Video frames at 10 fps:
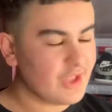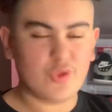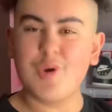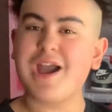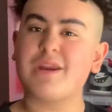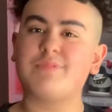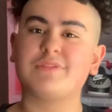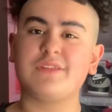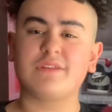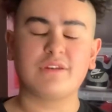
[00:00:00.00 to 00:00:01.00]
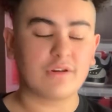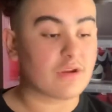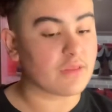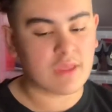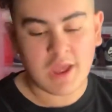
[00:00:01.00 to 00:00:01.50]
You had to put these in there
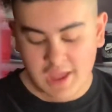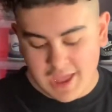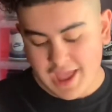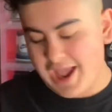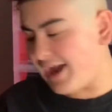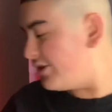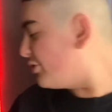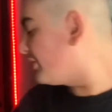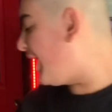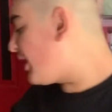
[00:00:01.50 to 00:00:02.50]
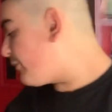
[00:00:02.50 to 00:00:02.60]
because I know a lot